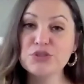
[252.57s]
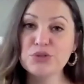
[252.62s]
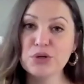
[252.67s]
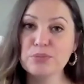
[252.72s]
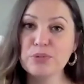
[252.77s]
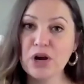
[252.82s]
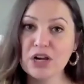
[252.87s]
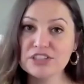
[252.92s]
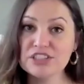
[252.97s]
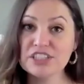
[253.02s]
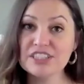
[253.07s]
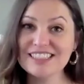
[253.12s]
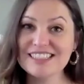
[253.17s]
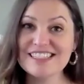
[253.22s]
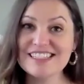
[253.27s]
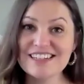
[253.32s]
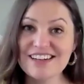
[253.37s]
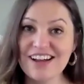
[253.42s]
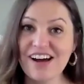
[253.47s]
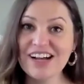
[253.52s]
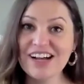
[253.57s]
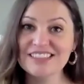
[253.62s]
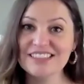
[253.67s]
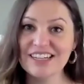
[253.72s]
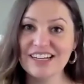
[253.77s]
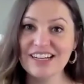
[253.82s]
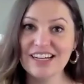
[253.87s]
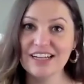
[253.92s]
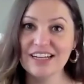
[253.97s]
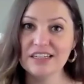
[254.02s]
your project is not
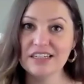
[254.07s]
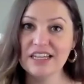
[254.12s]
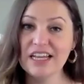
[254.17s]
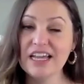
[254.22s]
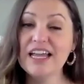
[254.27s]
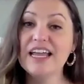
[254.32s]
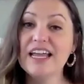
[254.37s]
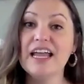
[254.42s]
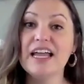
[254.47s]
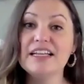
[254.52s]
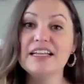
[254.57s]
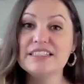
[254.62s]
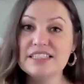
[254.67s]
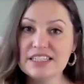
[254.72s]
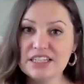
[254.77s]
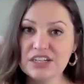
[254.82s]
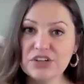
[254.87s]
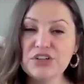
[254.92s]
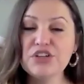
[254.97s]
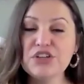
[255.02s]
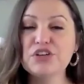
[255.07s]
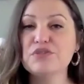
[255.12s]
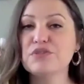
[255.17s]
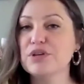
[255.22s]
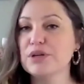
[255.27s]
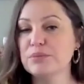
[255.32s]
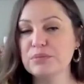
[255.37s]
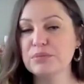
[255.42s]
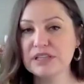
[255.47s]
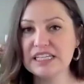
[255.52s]
done until
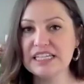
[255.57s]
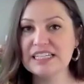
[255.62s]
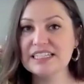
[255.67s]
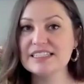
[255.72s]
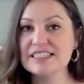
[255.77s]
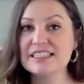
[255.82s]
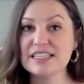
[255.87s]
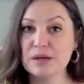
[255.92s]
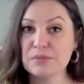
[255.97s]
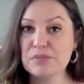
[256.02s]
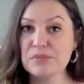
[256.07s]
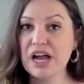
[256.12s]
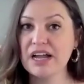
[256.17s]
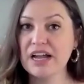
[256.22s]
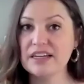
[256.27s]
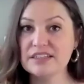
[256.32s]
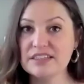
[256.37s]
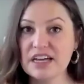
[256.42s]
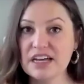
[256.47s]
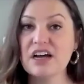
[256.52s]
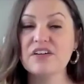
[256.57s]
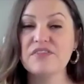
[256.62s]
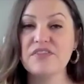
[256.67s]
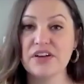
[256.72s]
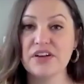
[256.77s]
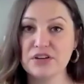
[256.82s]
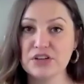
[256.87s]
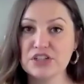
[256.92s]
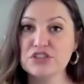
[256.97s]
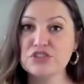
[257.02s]
you've completed some kind of
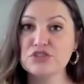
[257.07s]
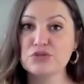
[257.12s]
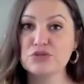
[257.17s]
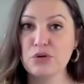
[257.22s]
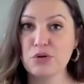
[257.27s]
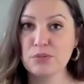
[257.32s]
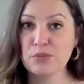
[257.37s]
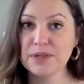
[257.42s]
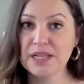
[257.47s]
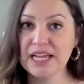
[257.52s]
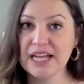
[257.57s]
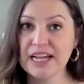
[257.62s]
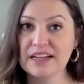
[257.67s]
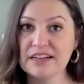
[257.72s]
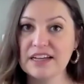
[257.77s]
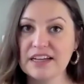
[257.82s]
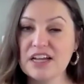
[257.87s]
control plan.